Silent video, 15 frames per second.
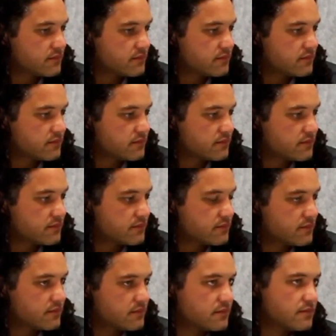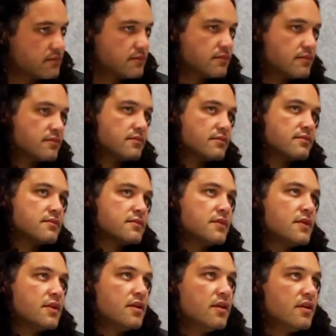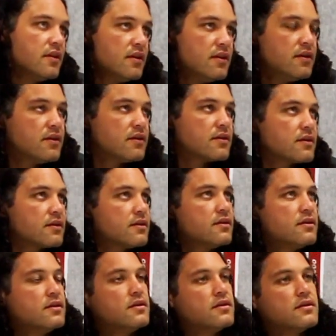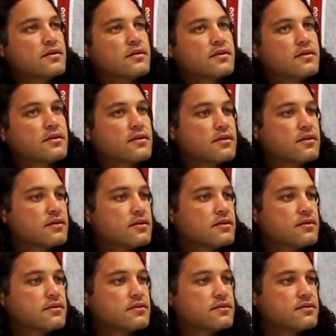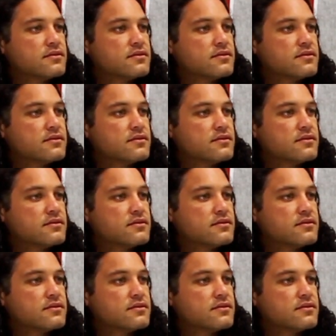(not speaking)